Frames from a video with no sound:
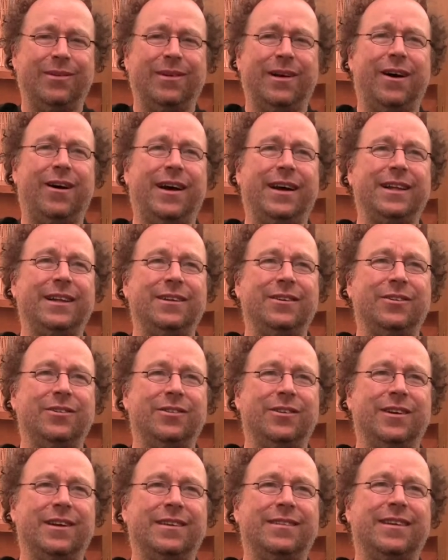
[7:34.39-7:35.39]
highly
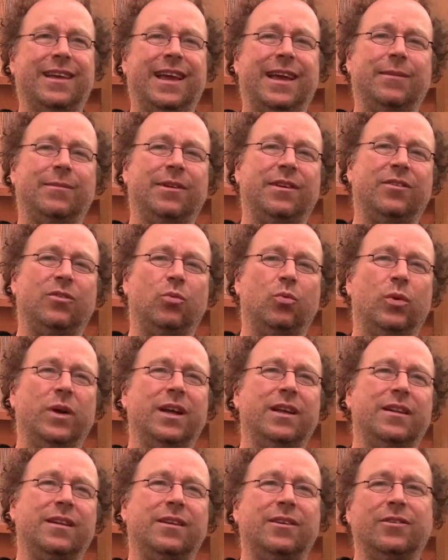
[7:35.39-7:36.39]
unionized Camden to
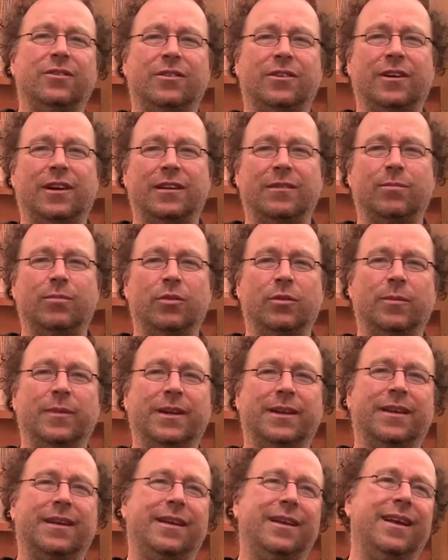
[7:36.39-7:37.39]
weakly unionized
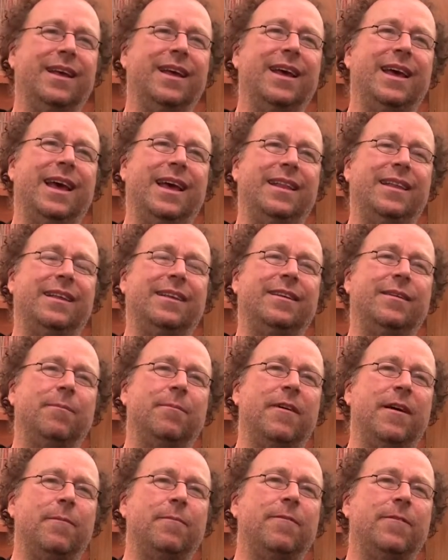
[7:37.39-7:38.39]
Bloomington, and then to
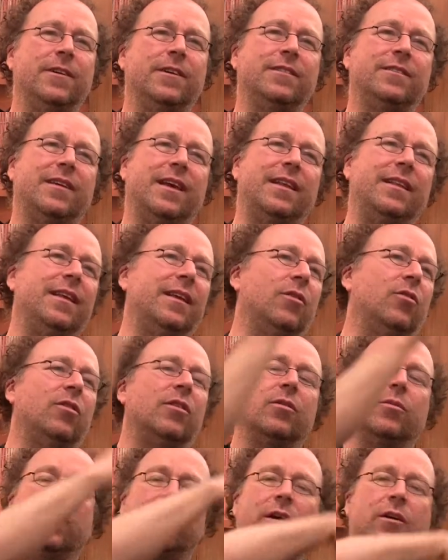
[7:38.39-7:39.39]
Memphis, and then
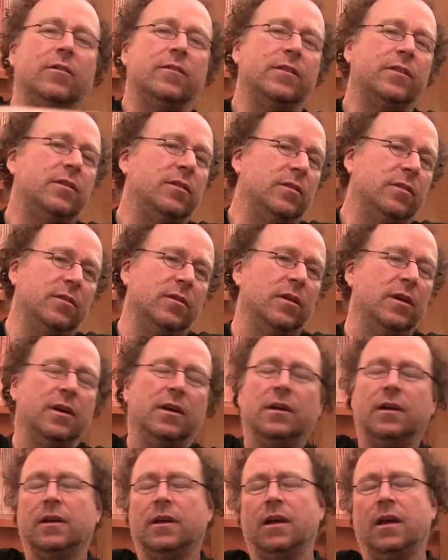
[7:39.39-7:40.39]
all the way over to
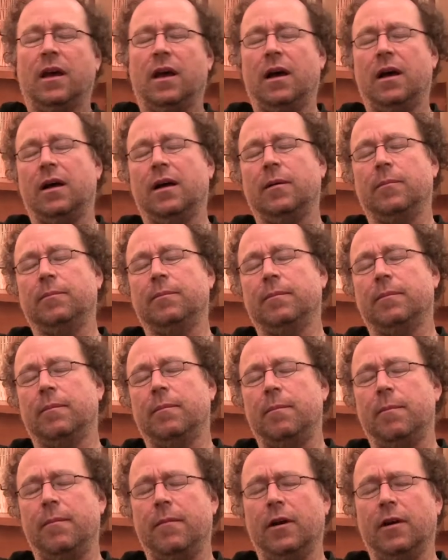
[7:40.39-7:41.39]
um,
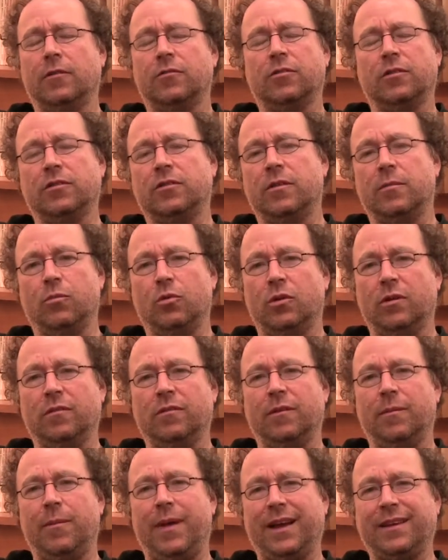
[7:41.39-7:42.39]
across the
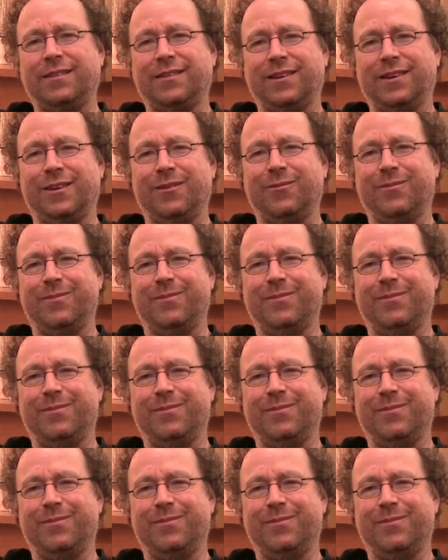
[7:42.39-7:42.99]
border in Mexico